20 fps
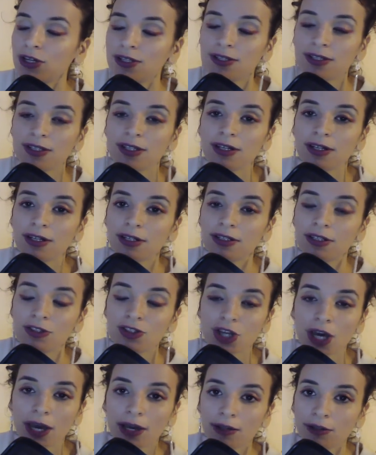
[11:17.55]
is the
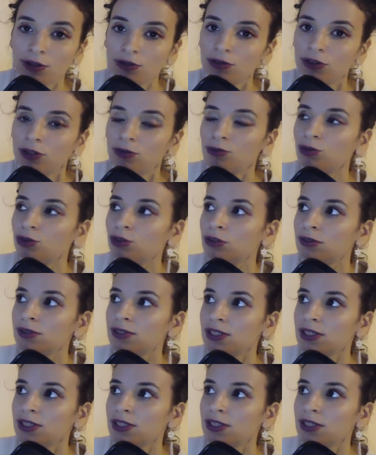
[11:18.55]
child of the moon,